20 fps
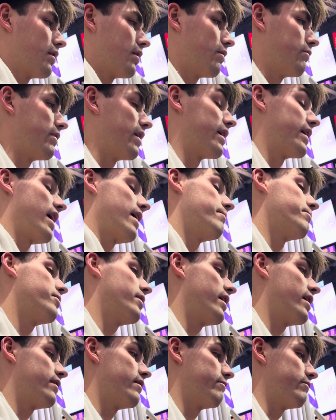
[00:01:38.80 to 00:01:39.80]
we had a game
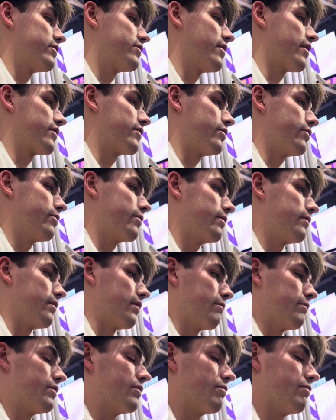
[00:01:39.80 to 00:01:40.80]
plan, we stuck to it,
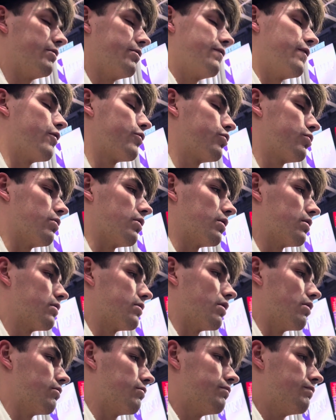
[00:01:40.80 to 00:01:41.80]
and we fell short.
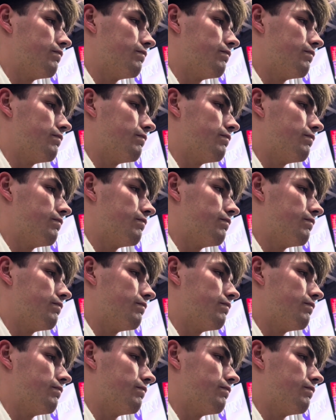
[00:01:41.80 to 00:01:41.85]
So,